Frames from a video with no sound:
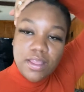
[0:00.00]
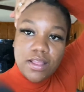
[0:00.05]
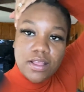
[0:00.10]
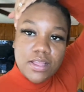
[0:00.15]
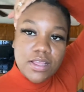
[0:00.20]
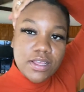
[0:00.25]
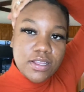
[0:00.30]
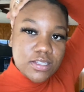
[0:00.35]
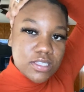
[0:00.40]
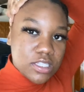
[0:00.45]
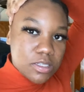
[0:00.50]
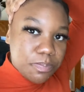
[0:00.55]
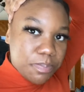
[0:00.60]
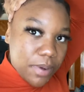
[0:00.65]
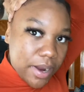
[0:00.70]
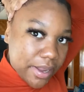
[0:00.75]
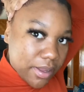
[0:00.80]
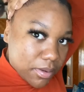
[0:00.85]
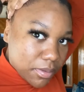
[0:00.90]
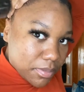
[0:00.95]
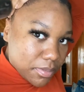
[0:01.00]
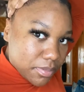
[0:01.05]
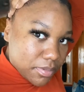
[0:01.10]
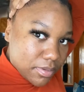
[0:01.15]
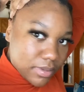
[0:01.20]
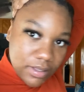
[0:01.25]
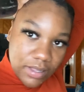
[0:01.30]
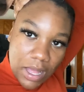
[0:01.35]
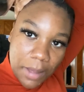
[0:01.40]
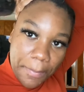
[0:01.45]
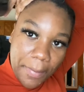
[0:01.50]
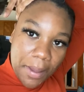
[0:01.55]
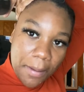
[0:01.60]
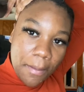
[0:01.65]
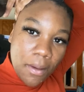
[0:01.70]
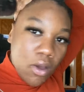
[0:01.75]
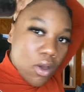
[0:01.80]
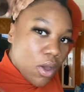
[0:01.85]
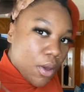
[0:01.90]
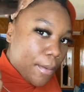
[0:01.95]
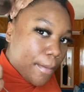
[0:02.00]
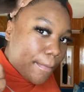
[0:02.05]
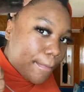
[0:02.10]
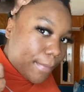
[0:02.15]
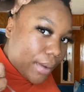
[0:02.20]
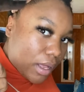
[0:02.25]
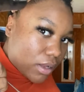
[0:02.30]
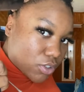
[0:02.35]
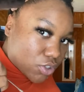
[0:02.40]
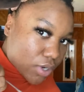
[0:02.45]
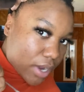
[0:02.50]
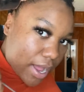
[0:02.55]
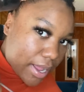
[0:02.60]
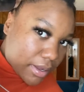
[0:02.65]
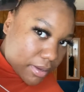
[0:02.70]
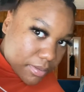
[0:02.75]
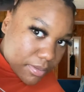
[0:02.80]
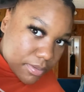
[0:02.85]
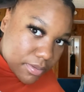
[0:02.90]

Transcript: And spray. Close on.